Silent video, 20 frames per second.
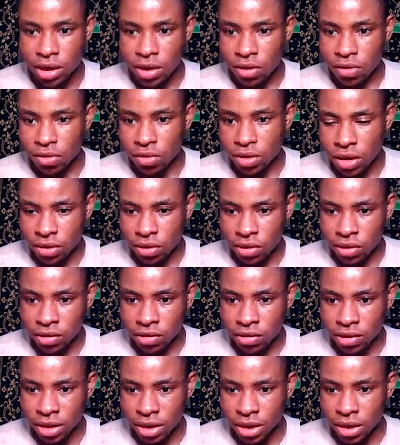So let's just
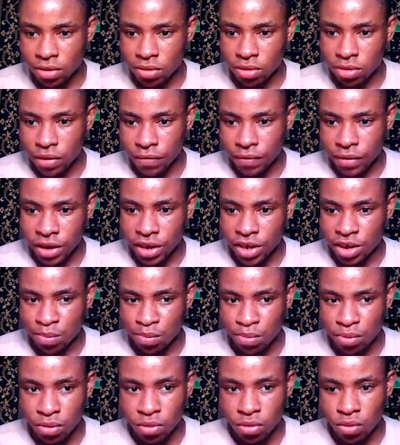select whichever
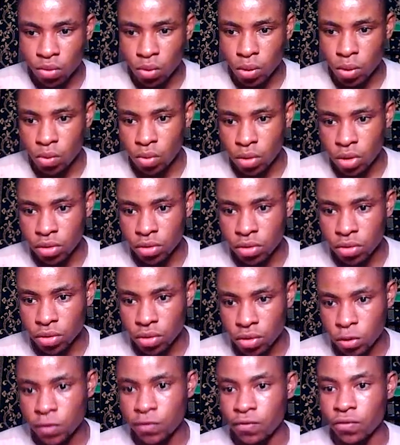input we want to
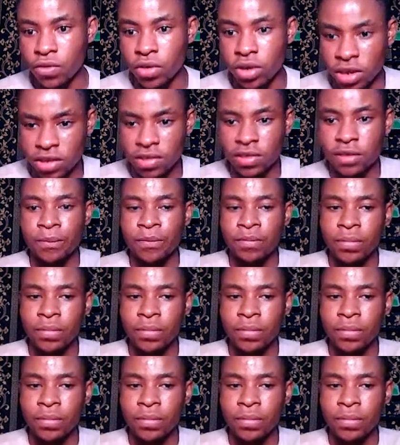use for it.